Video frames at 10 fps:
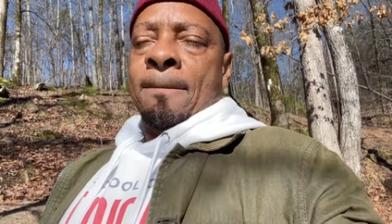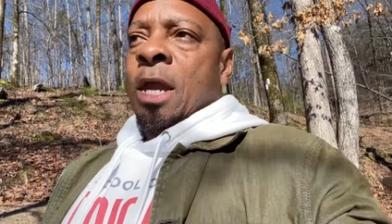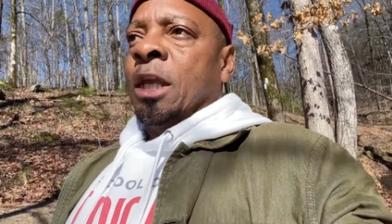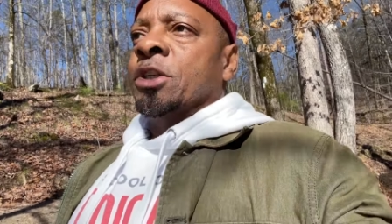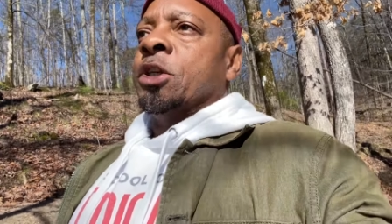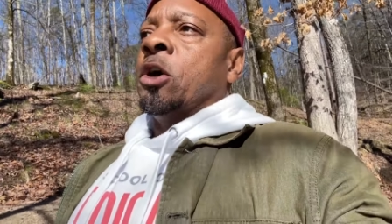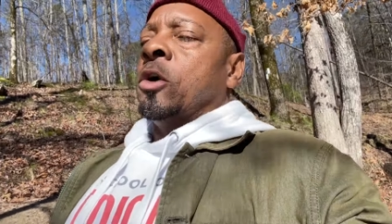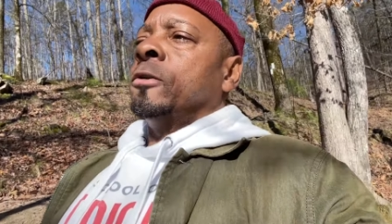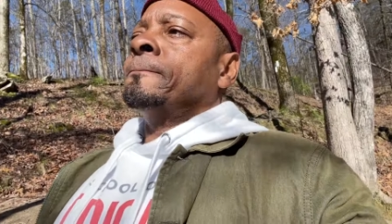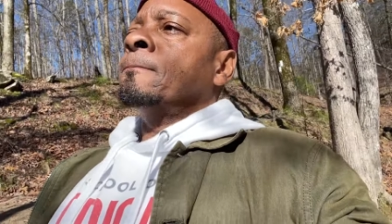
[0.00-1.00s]
And
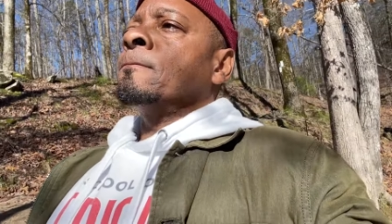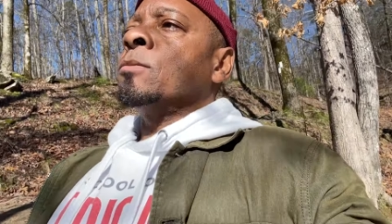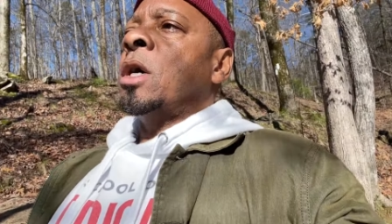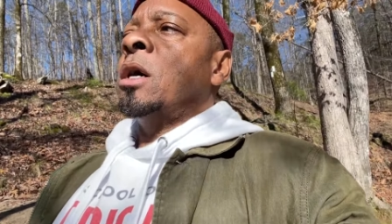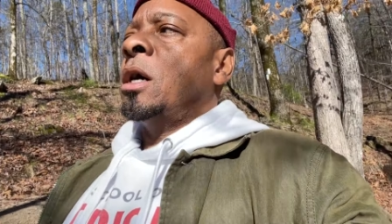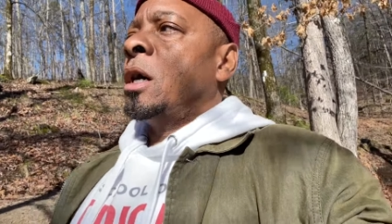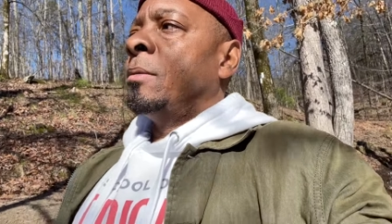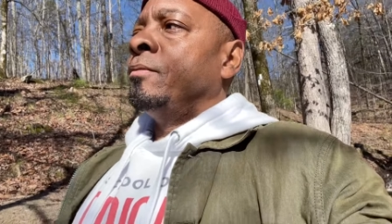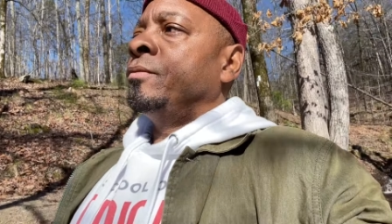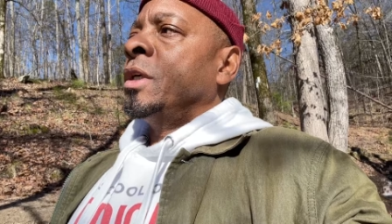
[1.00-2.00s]
so
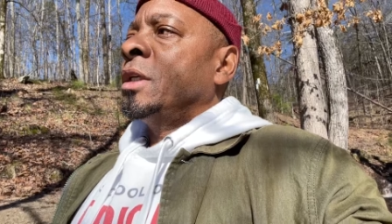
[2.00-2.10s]
um,